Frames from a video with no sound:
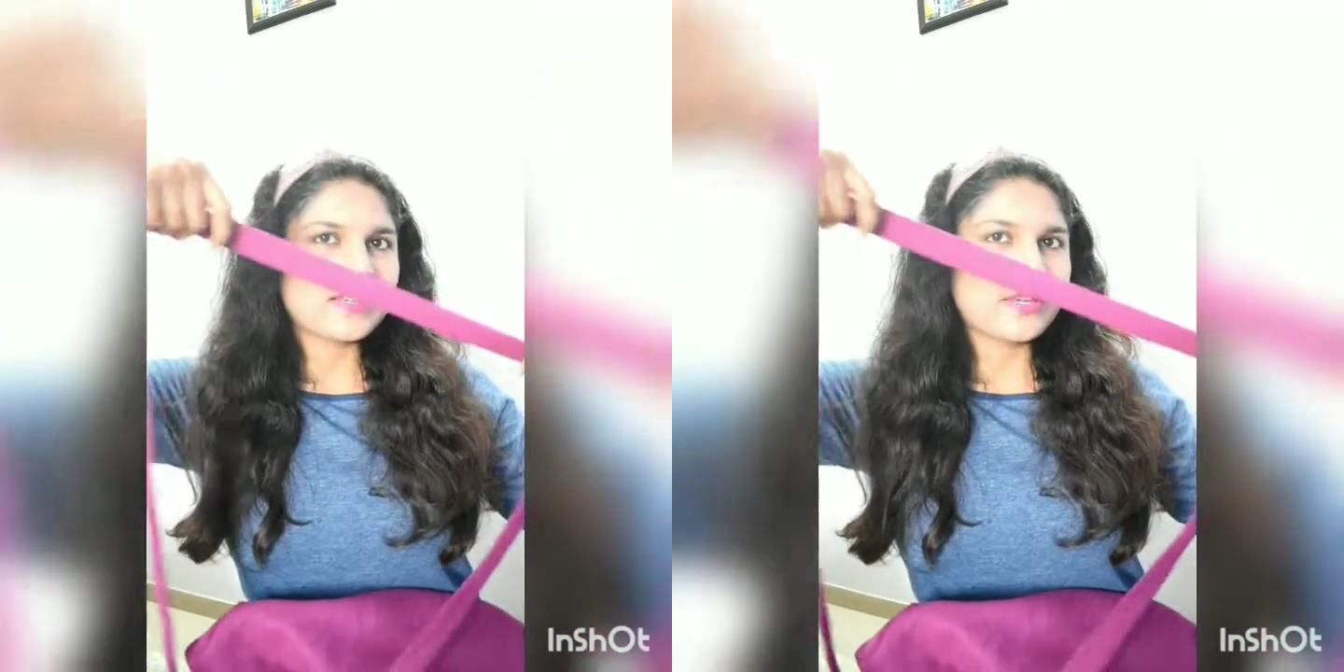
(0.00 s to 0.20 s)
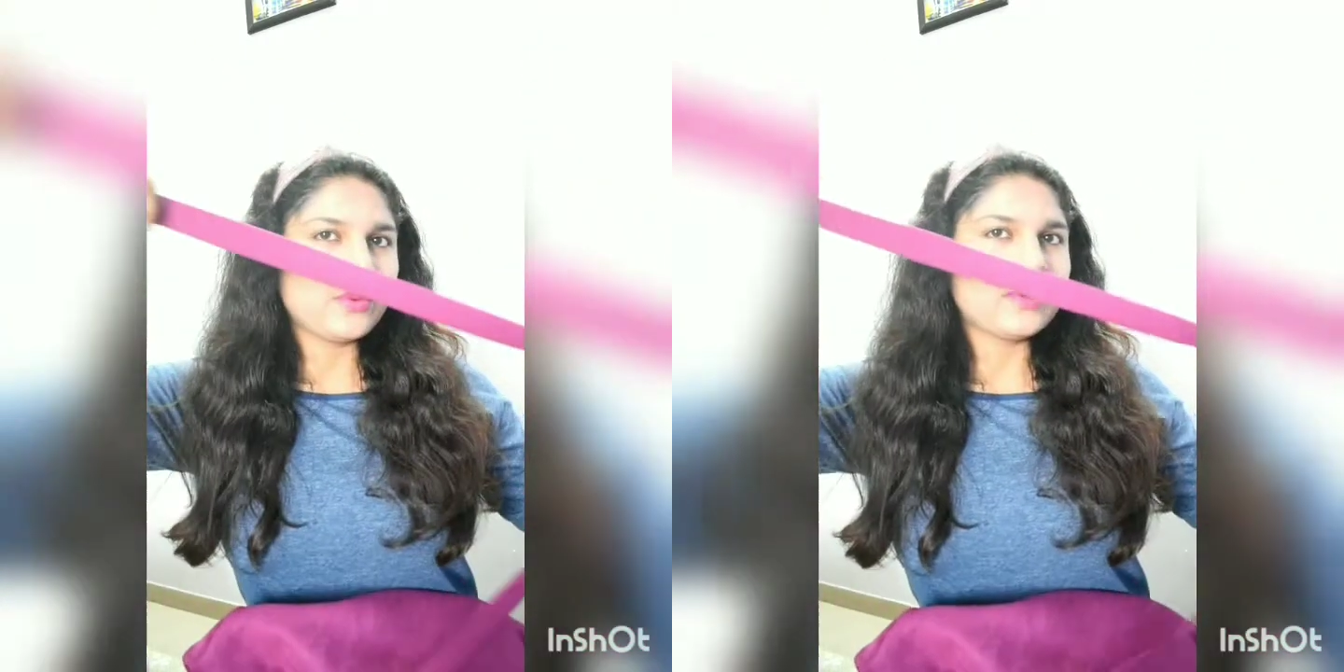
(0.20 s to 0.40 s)

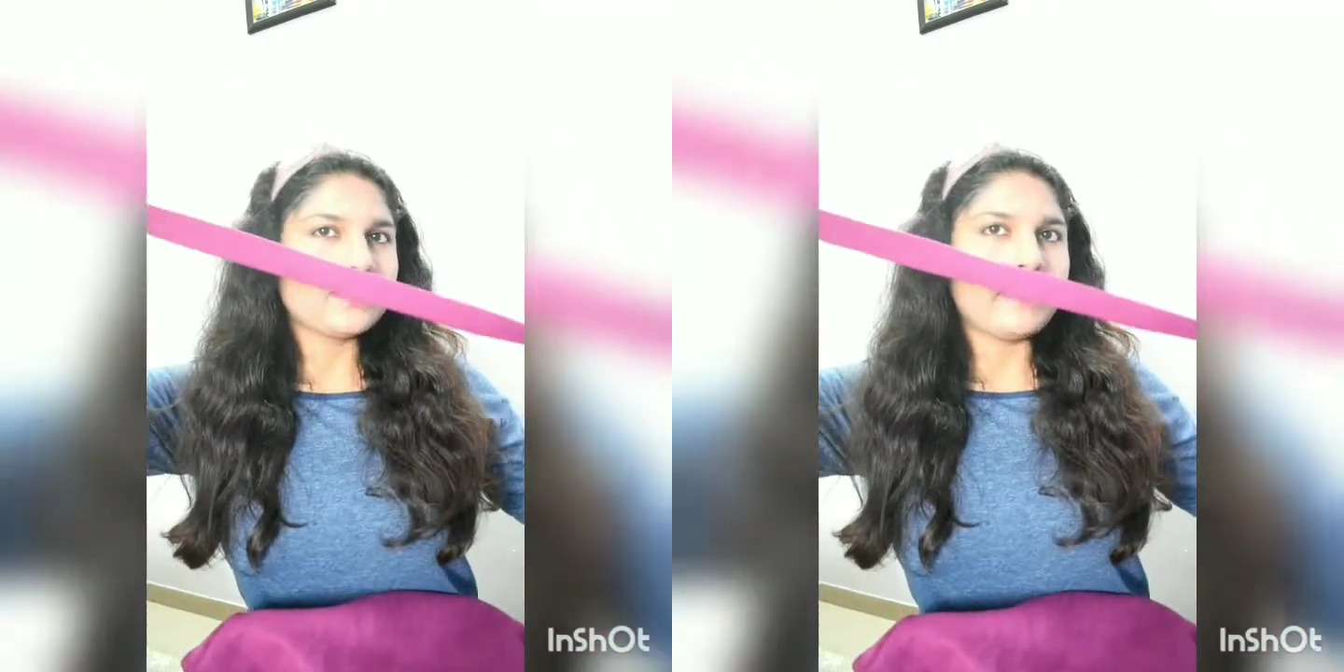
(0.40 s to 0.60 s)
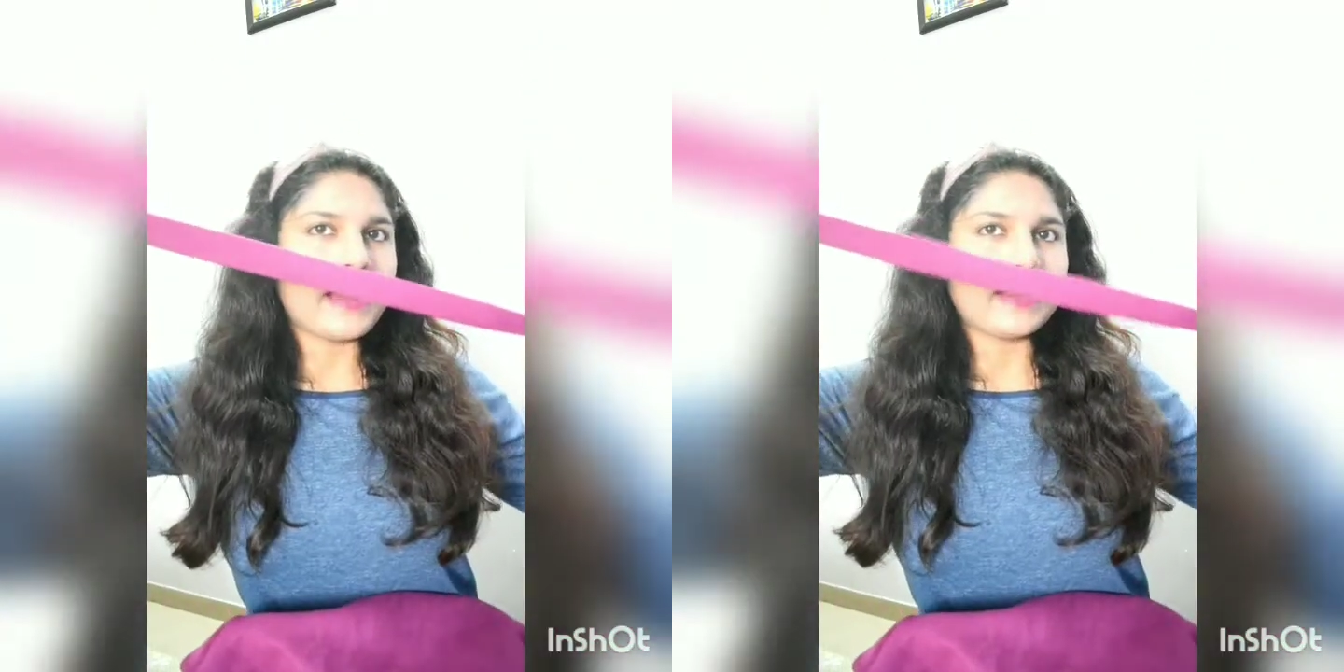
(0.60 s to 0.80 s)
cute
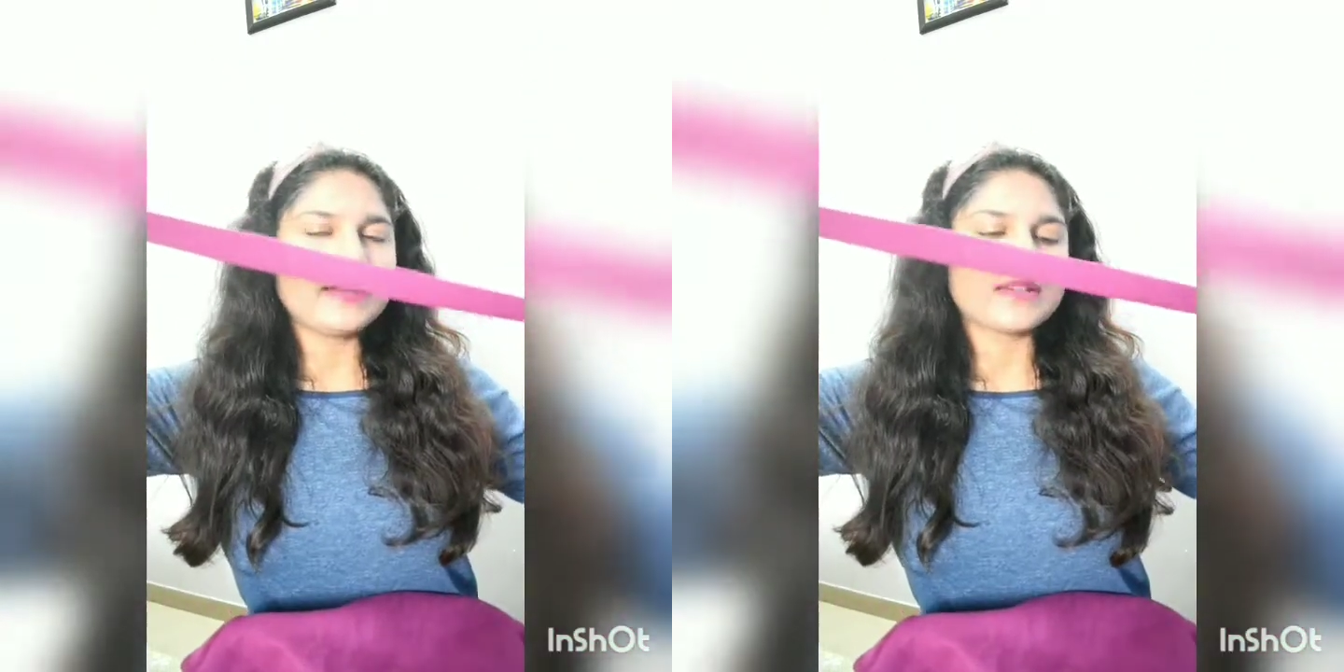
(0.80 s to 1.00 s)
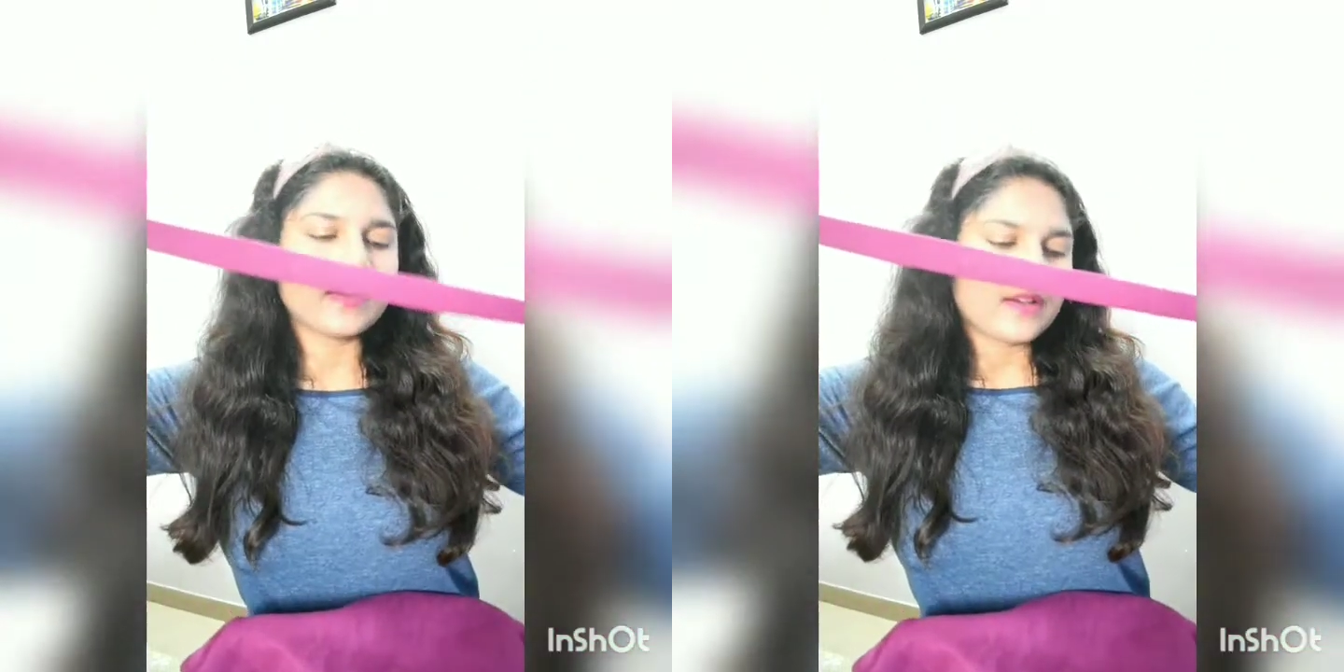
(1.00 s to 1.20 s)

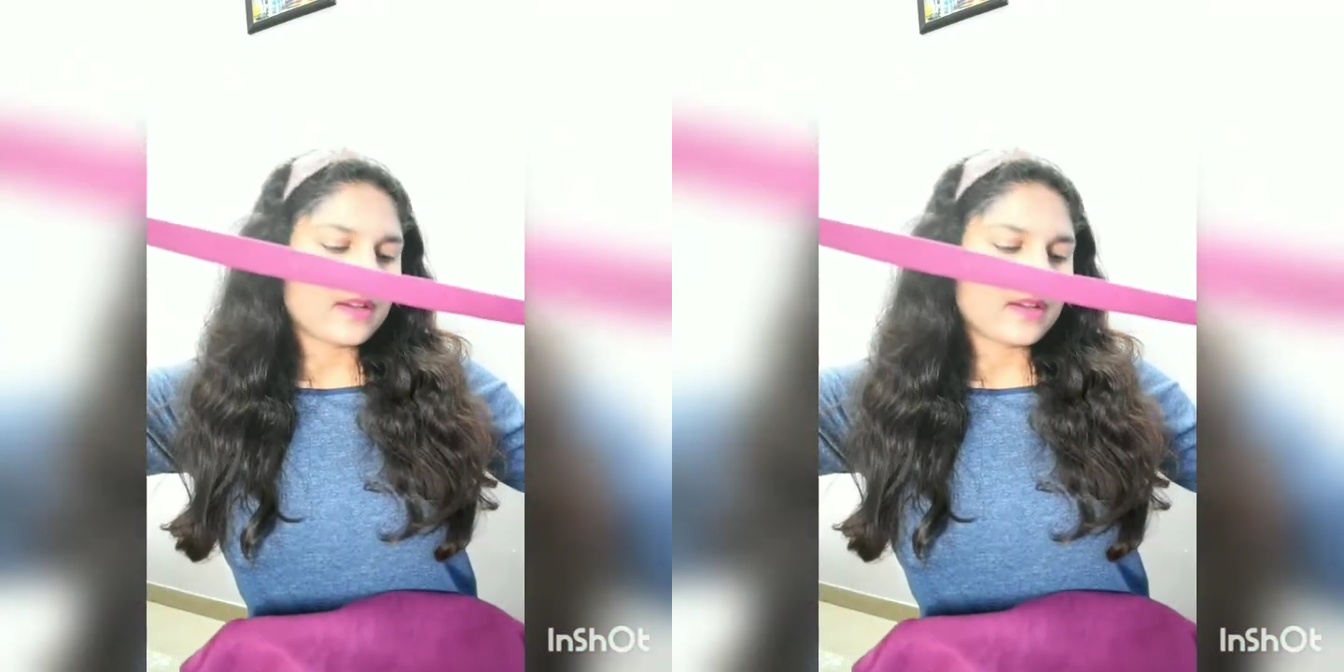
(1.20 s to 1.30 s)
belt